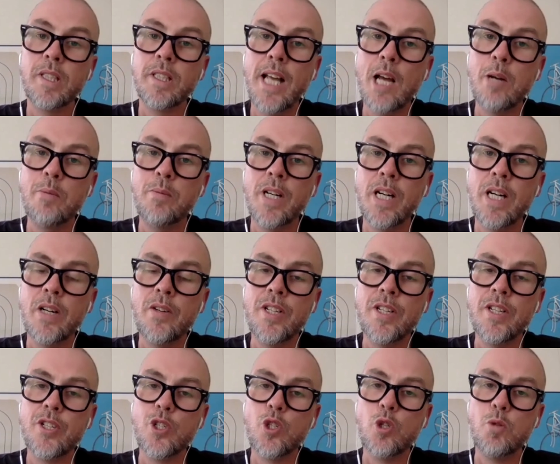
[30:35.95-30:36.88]

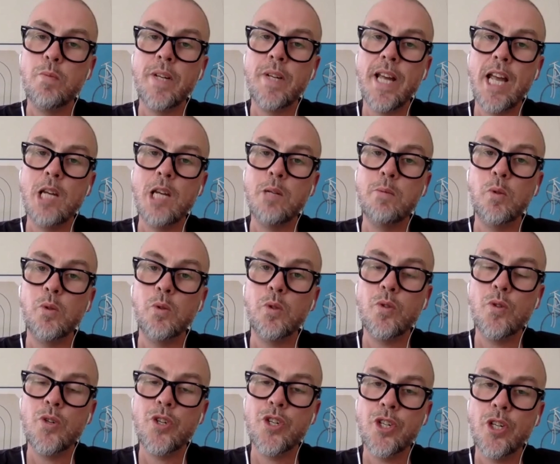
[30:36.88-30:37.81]
libraries to be able
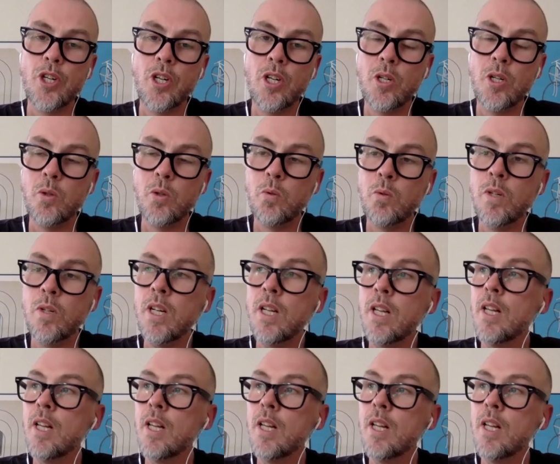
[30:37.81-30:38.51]
to show,